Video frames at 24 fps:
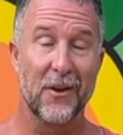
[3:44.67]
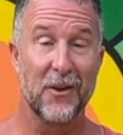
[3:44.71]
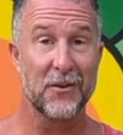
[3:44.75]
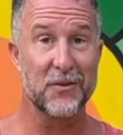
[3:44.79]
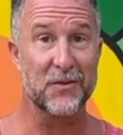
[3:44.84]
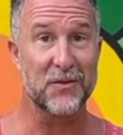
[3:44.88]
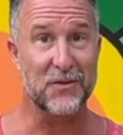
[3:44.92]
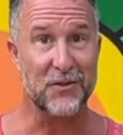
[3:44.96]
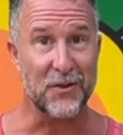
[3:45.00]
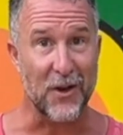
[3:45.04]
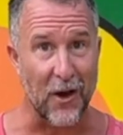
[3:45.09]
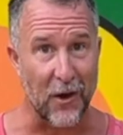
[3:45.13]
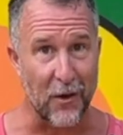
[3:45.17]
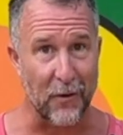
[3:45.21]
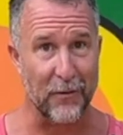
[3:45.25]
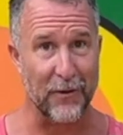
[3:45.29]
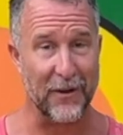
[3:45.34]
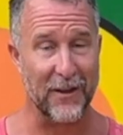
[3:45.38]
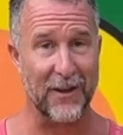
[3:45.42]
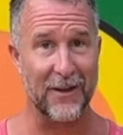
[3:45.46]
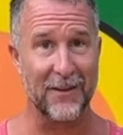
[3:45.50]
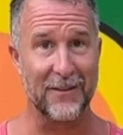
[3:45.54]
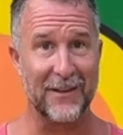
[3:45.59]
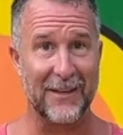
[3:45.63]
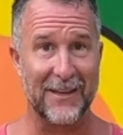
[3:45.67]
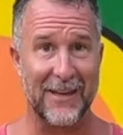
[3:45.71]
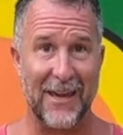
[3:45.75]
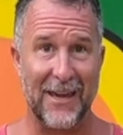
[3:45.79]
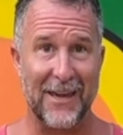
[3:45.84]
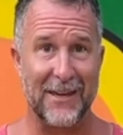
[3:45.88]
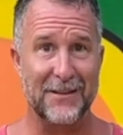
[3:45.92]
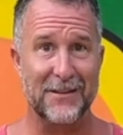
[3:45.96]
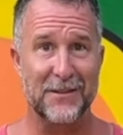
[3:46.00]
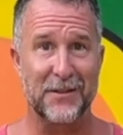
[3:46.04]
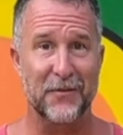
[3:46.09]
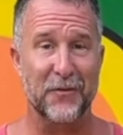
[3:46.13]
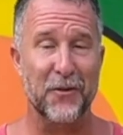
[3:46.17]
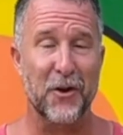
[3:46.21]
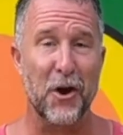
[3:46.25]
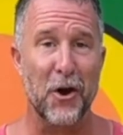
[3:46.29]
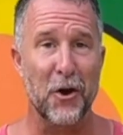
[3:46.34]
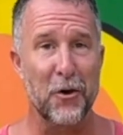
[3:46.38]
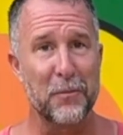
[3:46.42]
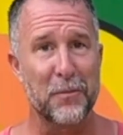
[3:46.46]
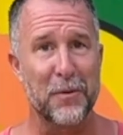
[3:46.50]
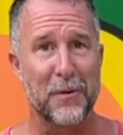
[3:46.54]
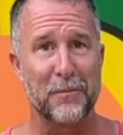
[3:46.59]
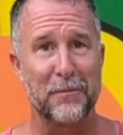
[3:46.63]
So in the case of
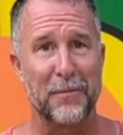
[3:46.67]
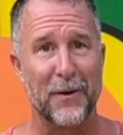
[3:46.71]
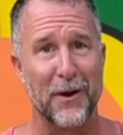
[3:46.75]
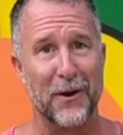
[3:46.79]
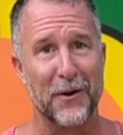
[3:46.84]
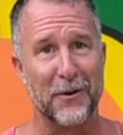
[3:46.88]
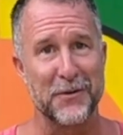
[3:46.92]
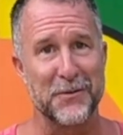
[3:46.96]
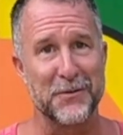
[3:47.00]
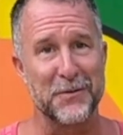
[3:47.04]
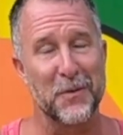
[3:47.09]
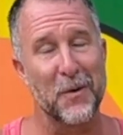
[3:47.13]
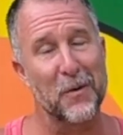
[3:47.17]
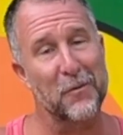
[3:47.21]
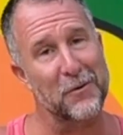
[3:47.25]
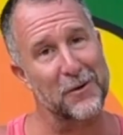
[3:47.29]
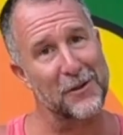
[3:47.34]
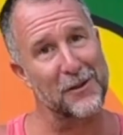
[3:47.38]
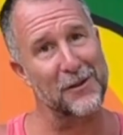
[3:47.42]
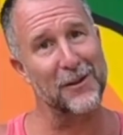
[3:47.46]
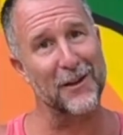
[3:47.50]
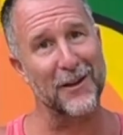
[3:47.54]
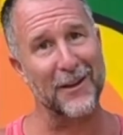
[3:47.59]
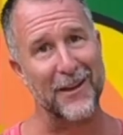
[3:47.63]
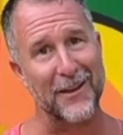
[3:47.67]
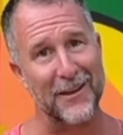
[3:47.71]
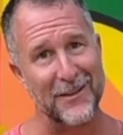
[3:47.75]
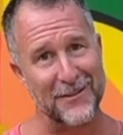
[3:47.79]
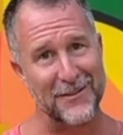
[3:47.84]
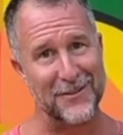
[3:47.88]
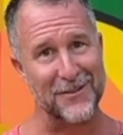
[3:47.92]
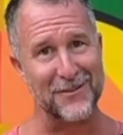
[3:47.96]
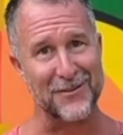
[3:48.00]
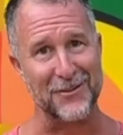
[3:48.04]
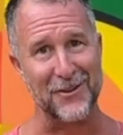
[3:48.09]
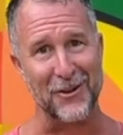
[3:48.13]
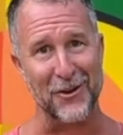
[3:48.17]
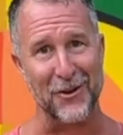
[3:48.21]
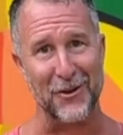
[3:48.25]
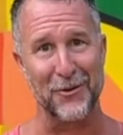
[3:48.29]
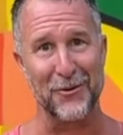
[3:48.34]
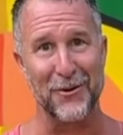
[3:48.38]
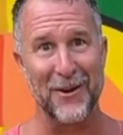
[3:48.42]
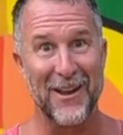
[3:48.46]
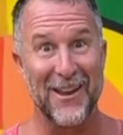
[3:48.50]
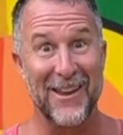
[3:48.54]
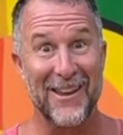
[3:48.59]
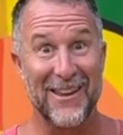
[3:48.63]
Cobra pose, what we're looking to do
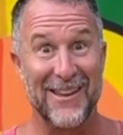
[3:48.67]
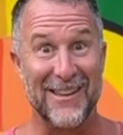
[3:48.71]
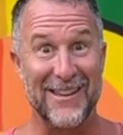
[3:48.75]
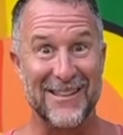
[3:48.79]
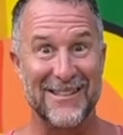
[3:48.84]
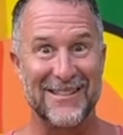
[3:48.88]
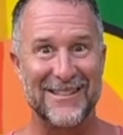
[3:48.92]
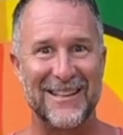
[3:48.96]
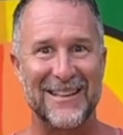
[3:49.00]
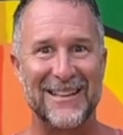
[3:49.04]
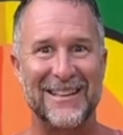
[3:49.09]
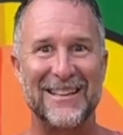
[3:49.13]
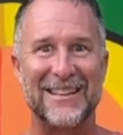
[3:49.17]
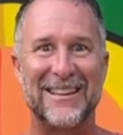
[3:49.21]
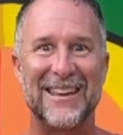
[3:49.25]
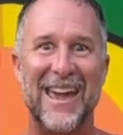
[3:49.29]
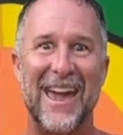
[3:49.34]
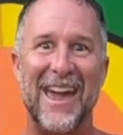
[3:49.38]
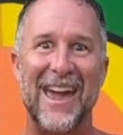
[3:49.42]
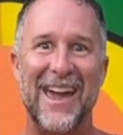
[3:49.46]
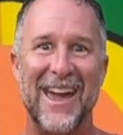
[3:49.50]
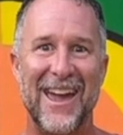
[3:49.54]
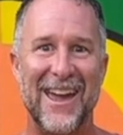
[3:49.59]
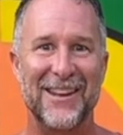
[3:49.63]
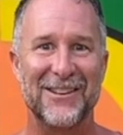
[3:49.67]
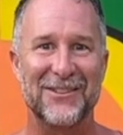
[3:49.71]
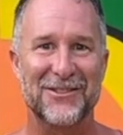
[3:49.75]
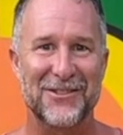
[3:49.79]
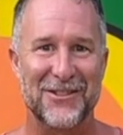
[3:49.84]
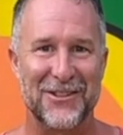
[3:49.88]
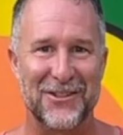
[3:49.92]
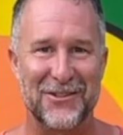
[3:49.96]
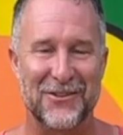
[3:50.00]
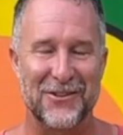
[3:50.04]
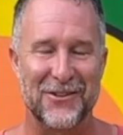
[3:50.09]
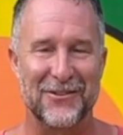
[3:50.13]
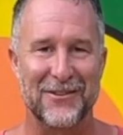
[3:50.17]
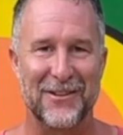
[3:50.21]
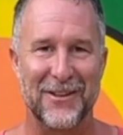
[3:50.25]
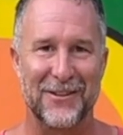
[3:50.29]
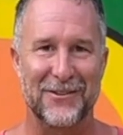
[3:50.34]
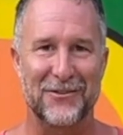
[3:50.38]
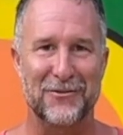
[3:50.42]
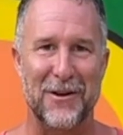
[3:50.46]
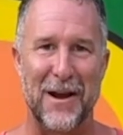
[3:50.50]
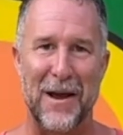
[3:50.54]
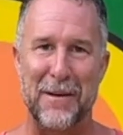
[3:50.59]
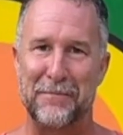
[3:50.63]
is engage the
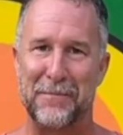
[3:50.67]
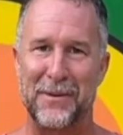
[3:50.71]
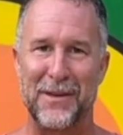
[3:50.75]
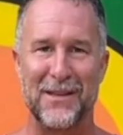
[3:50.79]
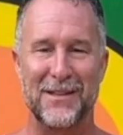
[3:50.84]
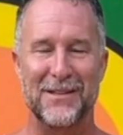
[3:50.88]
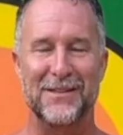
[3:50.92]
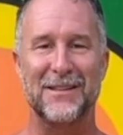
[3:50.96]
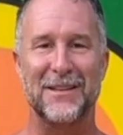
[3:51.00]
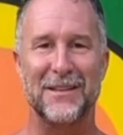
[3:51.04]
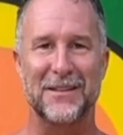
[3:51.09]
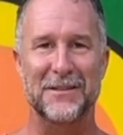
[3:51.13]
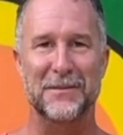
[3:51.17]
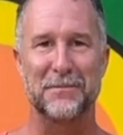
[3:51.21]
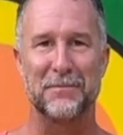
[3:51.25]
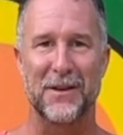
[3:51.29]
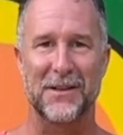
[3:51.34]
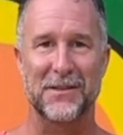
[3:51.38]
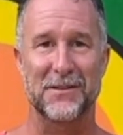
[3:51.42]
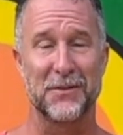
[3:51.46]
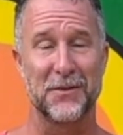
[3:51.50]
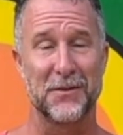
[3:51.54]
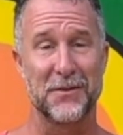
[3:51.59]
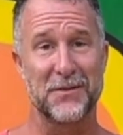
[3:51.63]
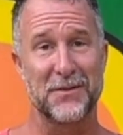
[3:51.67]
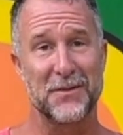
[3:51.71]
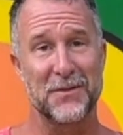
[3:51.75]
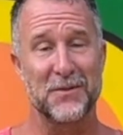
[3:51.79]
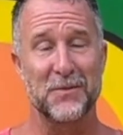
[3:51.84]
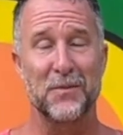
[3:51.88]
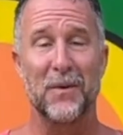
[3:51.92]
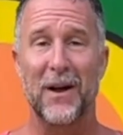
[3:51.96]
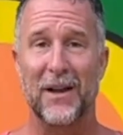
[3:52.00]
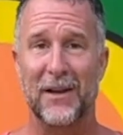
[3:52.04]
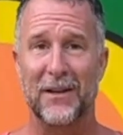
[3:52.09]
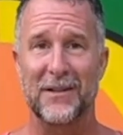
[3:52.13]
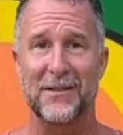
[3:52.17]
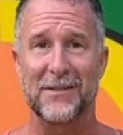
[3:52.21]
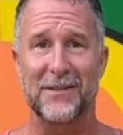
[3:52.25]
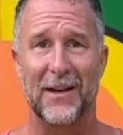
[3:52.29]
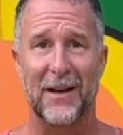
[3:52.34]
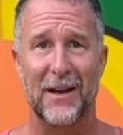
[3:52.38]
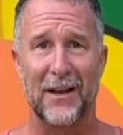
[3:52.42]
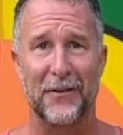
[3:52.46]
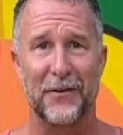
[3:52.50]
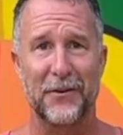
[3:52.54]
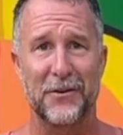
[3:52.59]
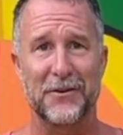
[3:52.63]
trapezius muscles as well as
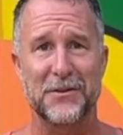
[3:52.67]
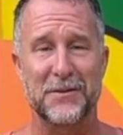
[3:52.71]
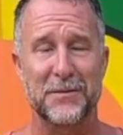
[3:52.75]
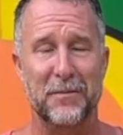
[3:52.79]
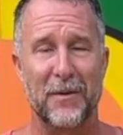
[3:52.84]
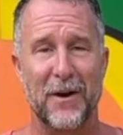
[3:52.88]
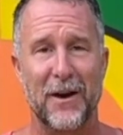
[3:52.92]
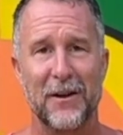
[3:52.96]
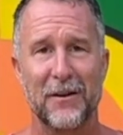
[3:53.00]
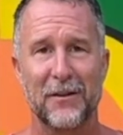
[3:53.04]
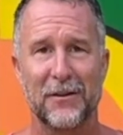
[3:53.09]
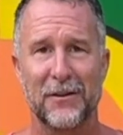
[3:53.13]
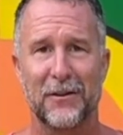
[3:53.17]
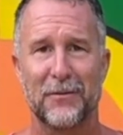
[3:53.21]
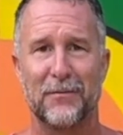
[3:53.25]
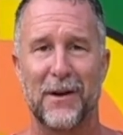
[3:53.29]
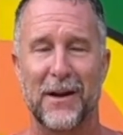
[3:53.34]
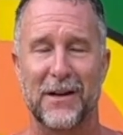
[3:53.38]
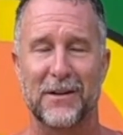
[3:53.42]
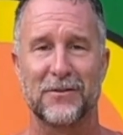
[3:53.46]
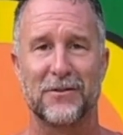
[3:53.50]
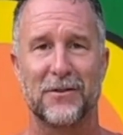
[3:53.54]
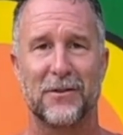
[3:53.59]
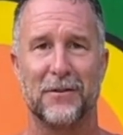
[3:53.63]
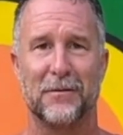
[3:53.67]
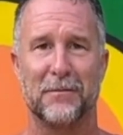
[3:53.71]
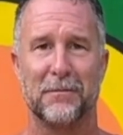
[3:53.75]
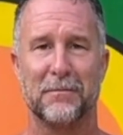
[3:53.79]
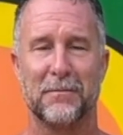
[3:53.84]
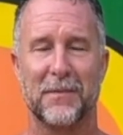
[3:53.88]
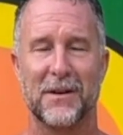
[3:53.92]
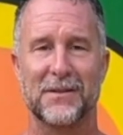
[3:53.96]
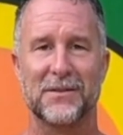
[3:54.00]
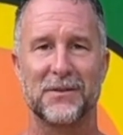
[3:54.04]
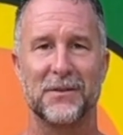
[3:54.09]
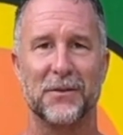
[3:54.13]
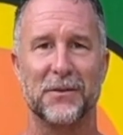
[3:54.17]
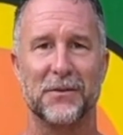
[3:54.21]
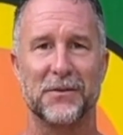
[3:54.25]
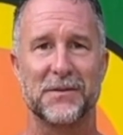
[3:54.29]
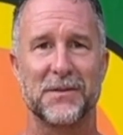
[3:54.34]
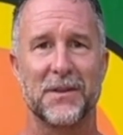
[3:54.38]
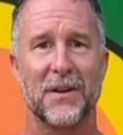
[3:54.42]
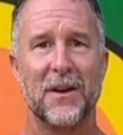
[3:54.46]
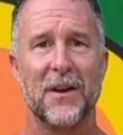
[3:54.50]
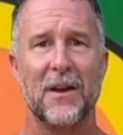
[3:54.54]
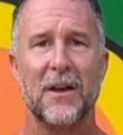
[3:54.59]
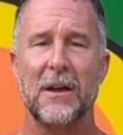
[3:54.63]
other spinal erector muscles.
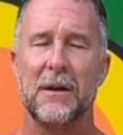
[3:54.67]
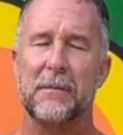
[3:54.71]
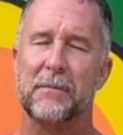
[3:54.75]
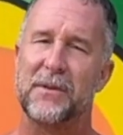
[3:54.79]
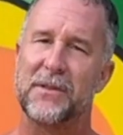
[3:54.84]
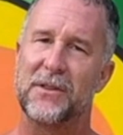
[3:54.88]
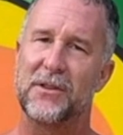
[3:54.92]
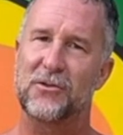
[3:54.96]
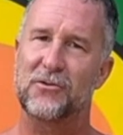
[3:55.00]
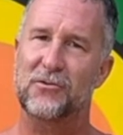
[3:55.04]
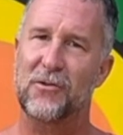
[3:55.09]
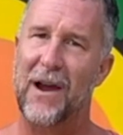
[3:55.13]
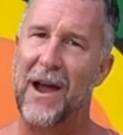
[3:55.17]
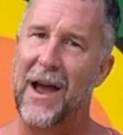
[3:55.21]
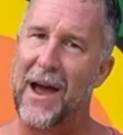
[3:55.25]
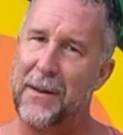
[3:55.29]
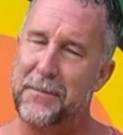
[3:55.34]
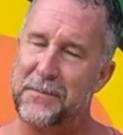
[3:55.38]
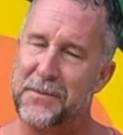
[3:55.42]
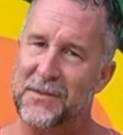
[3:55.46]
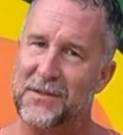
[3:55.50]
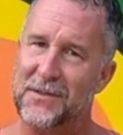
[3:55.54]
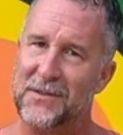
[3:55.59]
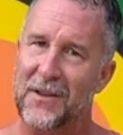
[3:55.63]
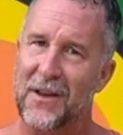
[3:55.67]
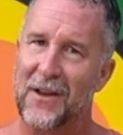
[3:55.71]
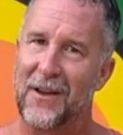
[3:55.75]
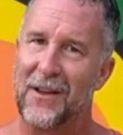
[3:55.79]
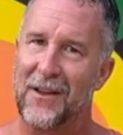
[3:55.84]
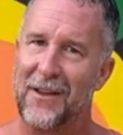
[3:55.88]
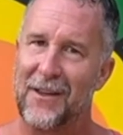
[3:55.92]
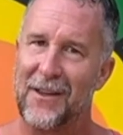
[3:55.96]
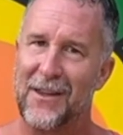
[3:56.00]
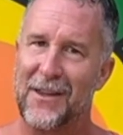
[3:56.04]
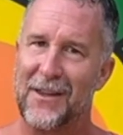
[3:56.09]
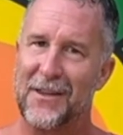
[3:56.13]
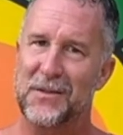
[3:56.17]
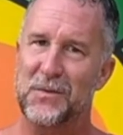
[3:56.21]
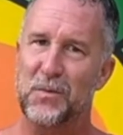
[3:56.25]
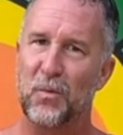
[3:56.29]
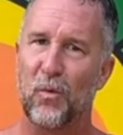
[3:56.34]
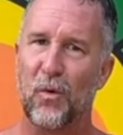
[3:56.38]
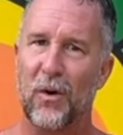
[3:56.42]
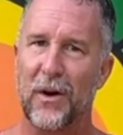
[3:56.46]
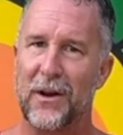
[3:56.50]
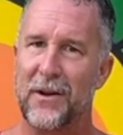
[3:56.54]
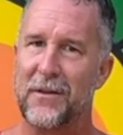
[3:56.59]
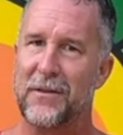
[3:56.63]
But the traps is
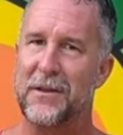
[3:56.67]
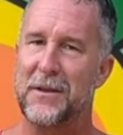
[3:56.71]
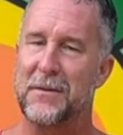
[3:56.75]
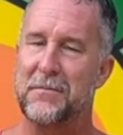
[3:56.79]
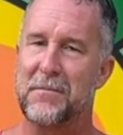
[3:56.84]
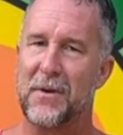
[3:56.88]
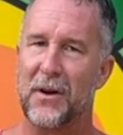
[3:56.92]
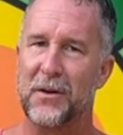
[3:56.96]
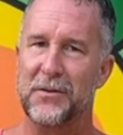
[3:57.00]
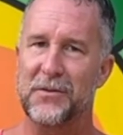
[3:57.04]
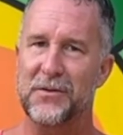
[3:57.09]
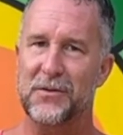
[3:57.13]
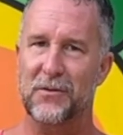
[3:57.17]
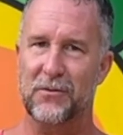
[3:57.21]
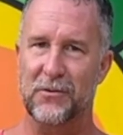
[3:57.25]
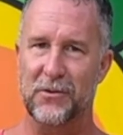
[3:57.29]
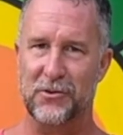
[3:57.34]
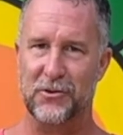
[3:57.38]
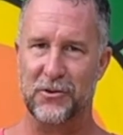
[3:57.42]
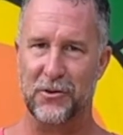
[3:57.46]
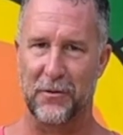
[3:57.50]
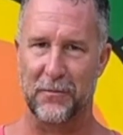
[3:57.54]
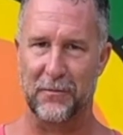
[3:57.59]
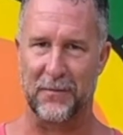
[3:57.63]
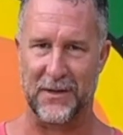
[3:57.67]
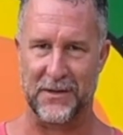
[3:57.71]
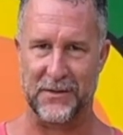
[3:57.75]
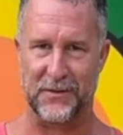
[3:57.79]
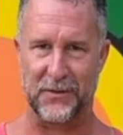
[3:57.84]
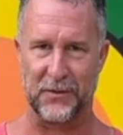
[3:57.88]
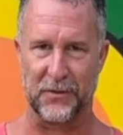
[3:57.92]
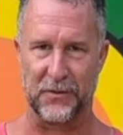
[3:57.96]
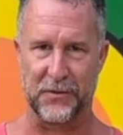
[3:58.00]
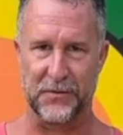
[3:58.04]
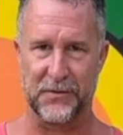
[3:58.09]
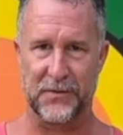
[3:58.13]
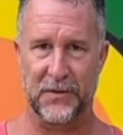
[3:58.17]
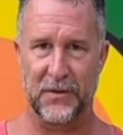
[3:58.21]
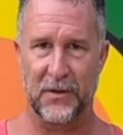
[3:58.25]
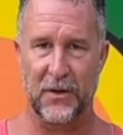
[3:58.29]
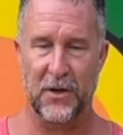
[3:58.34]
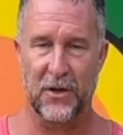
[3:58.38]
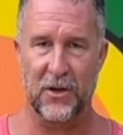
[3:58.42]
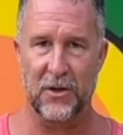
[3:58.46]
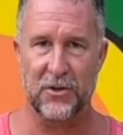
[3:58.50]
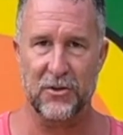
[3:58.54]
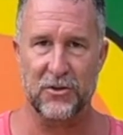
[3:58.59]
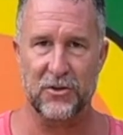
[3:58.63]
one of the most crucial muscles
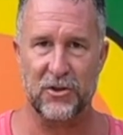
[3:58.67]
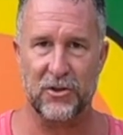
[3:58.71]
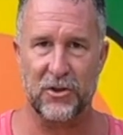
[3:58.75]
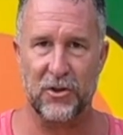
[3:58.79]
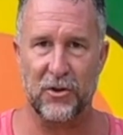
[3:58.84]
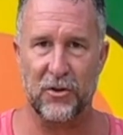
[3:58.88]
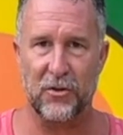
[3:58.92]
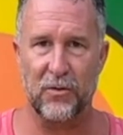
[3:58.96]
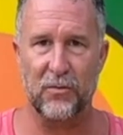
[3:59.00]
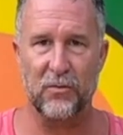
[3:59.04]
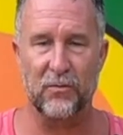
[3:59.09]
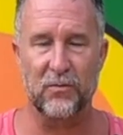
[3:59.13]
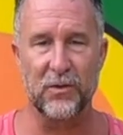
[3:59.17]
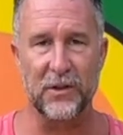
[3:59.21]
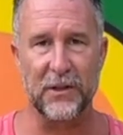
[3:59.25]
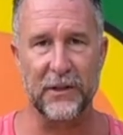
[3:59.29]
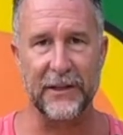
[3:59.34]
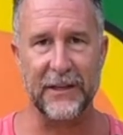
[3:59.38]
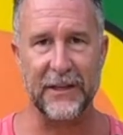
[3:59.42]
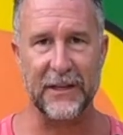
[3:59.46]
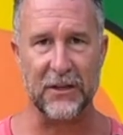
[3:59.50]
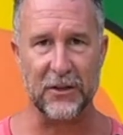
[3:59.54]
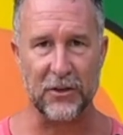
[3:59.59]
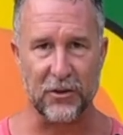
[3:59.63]
to really